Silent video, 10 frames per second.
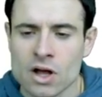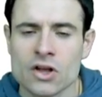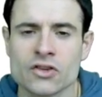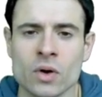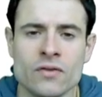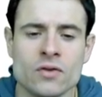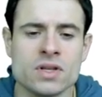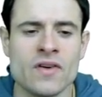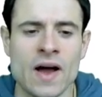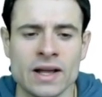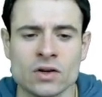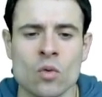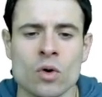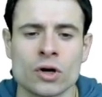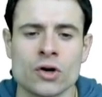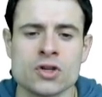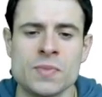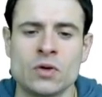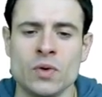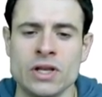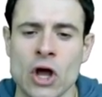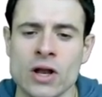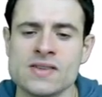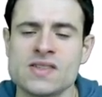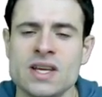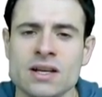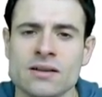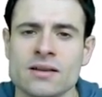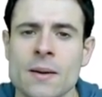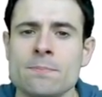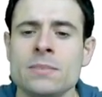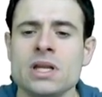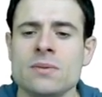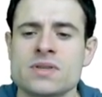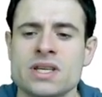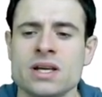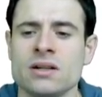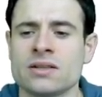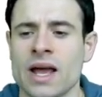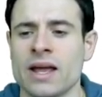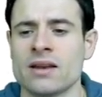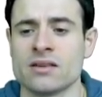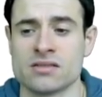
So if you divide workers between unskilled, medium skilled, and